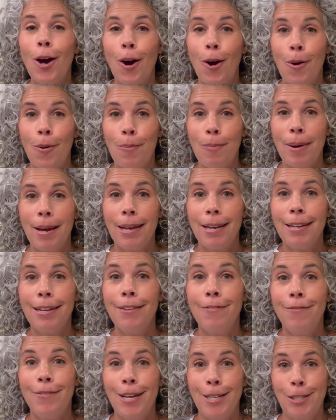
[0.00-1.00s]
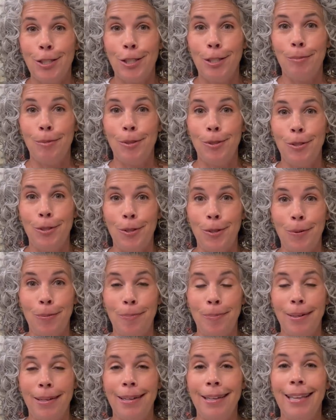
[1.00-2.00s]
homemade vegetable
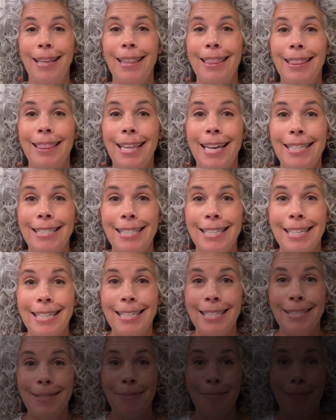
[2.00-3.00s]
soup. Let's eat.